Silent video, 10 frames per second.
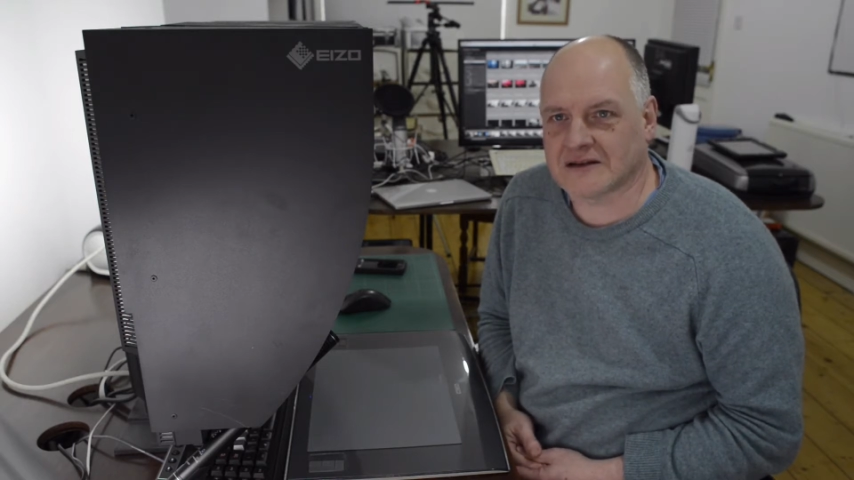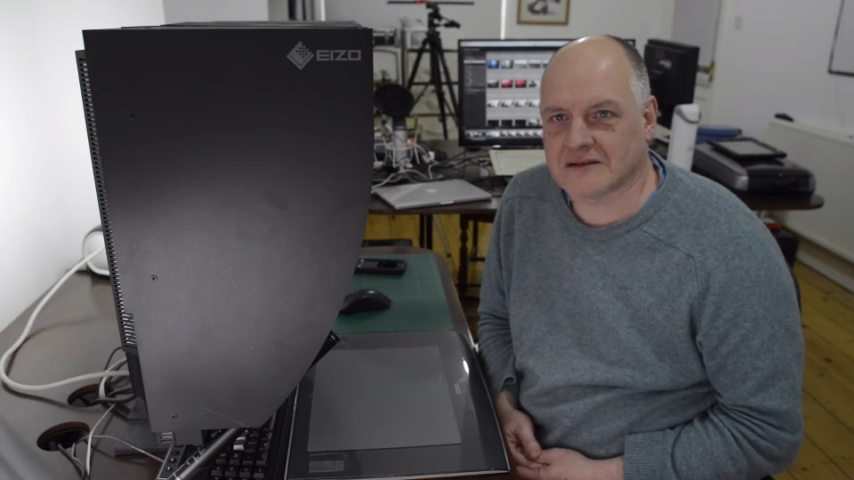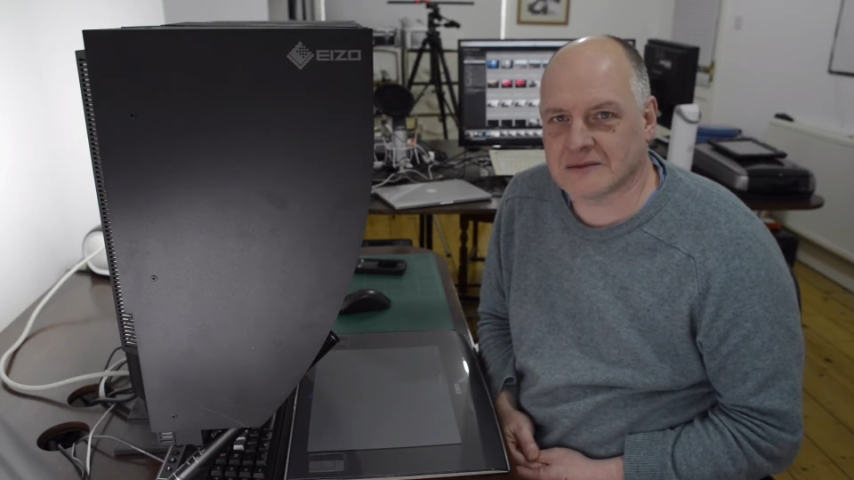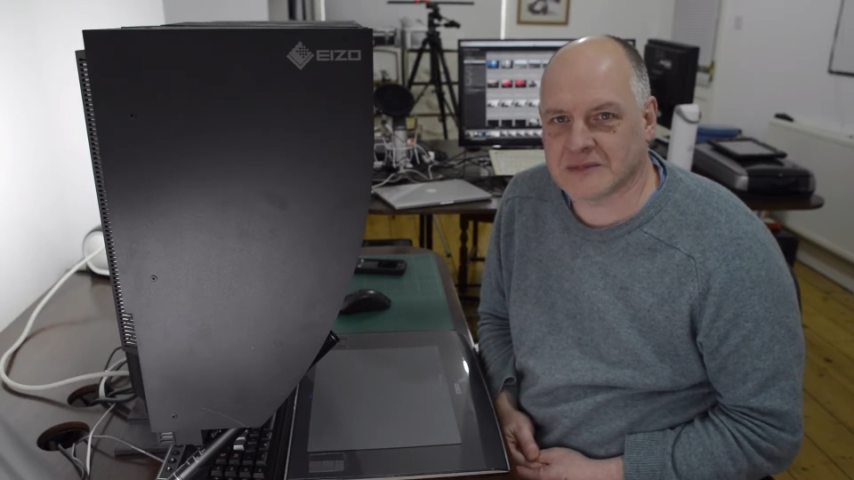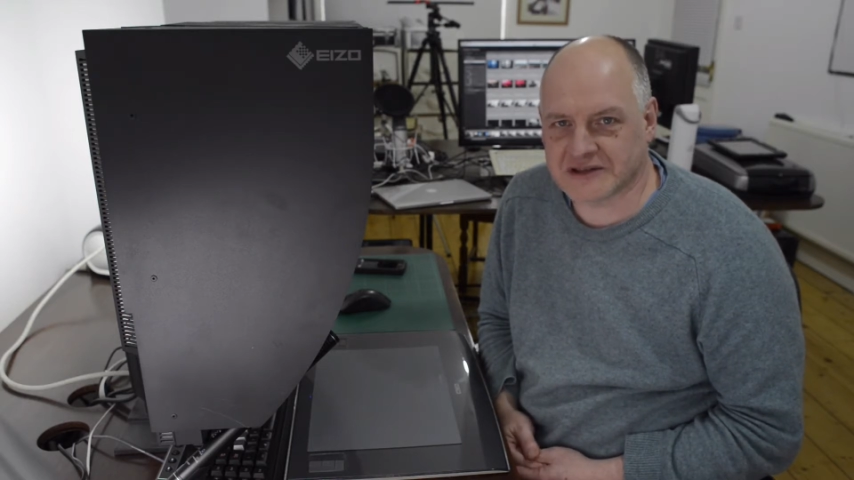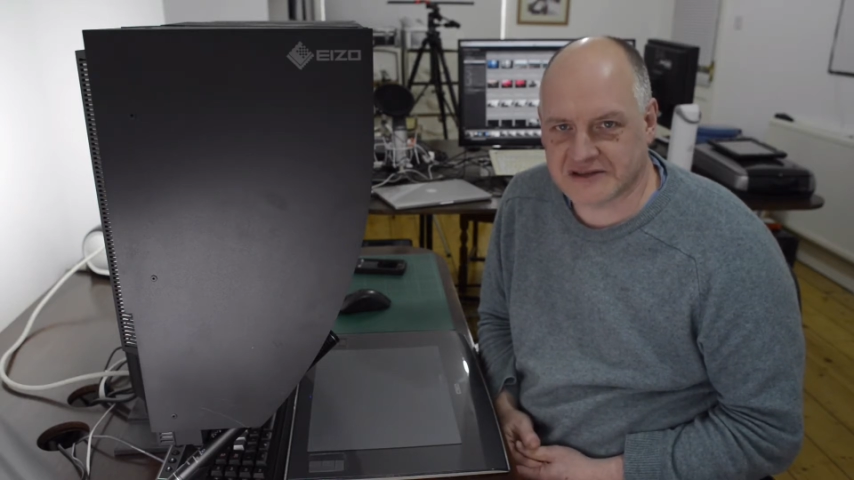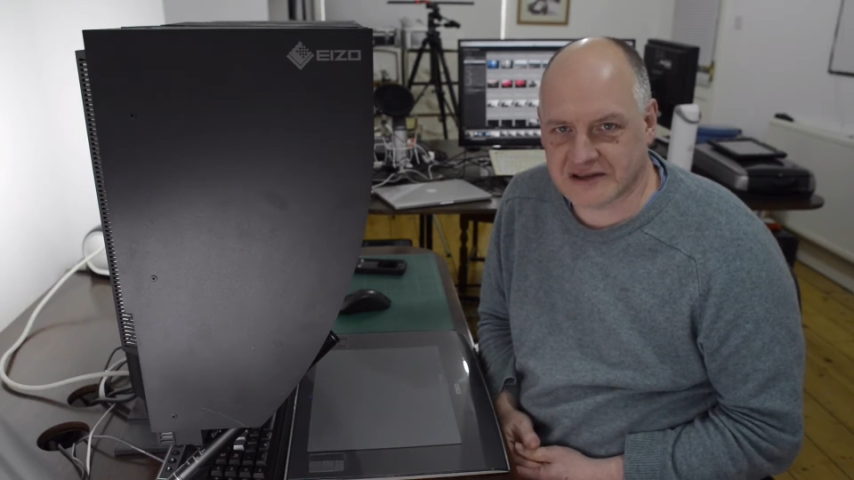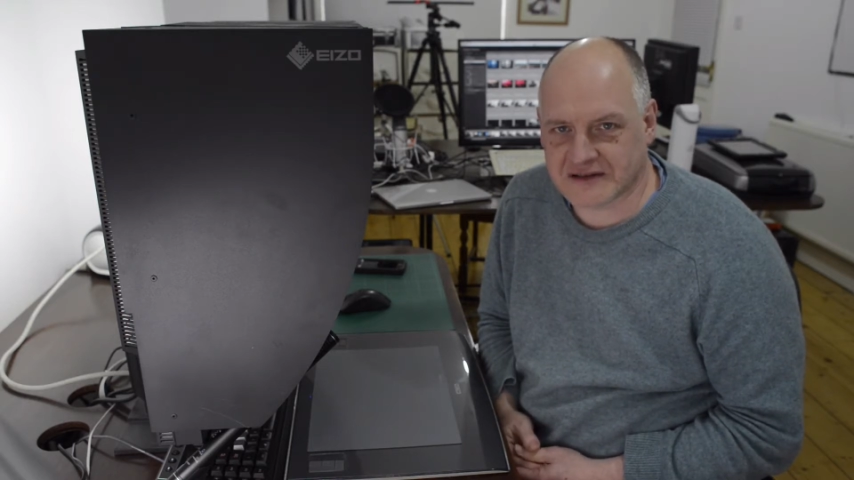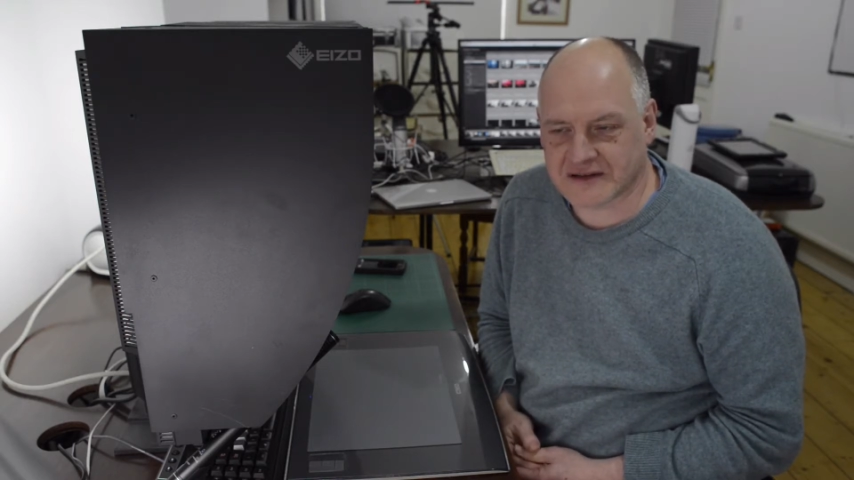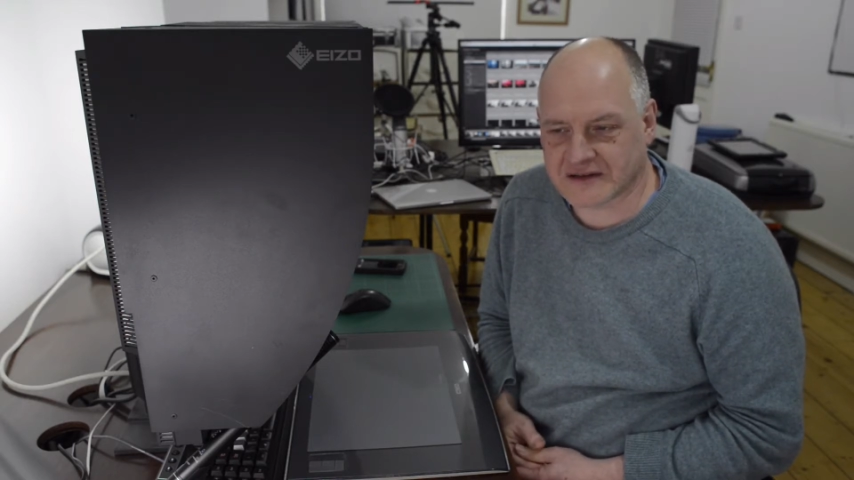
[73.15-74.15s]
to a
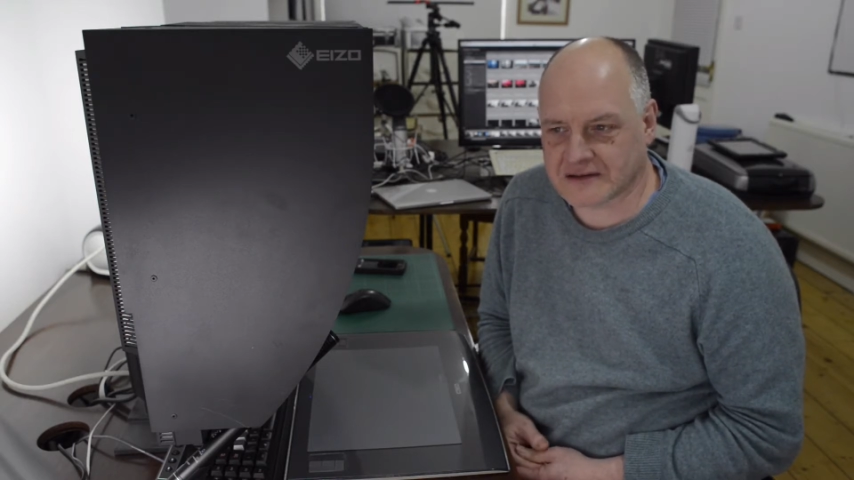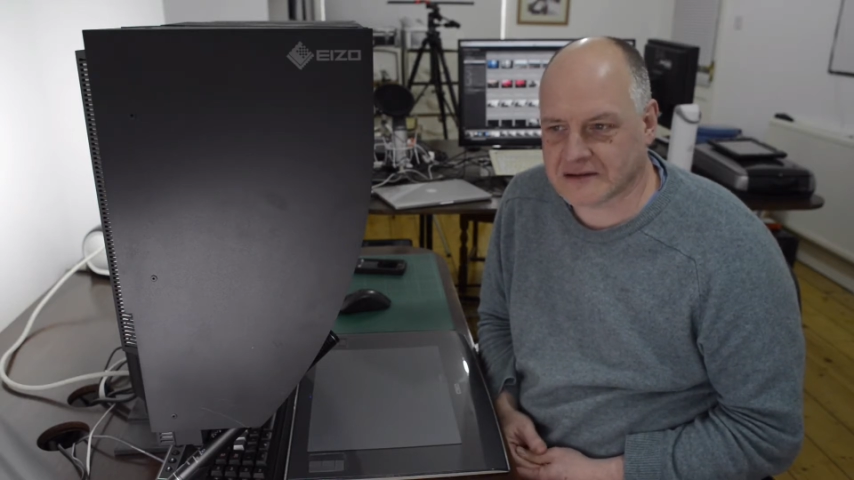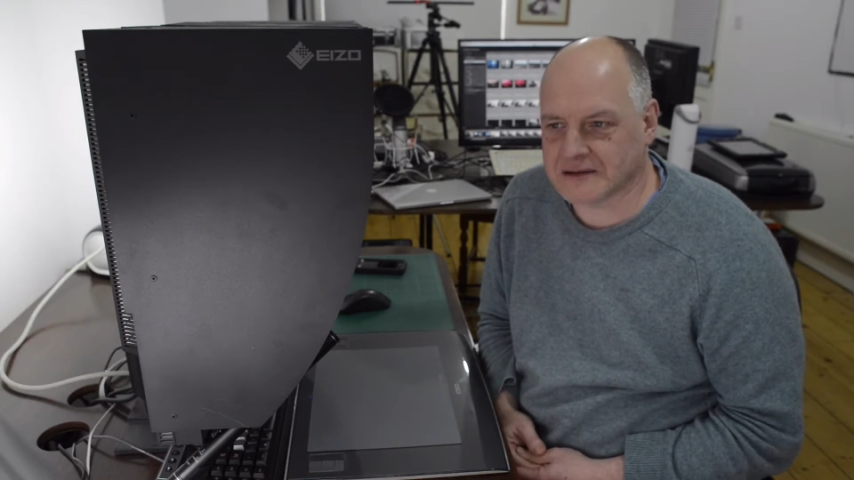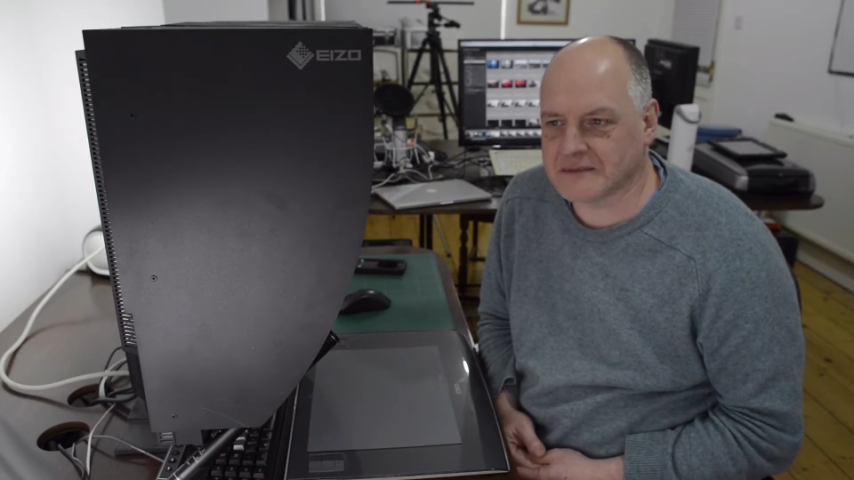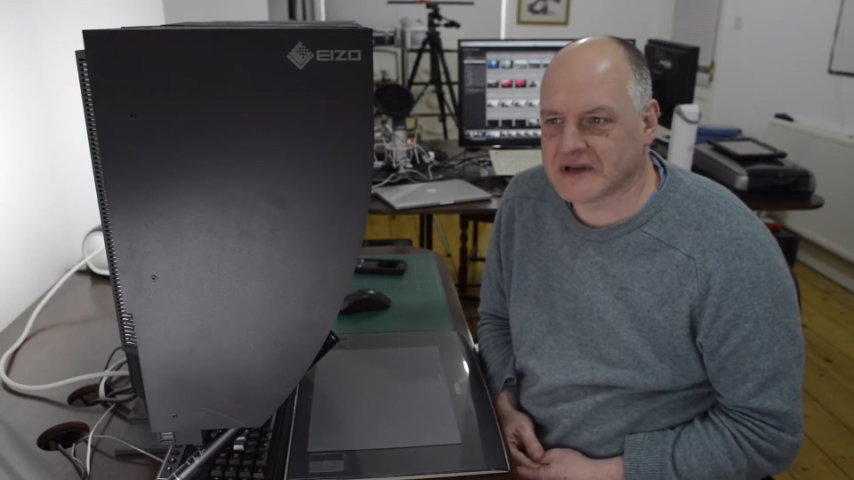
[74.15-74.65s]
budget and so on.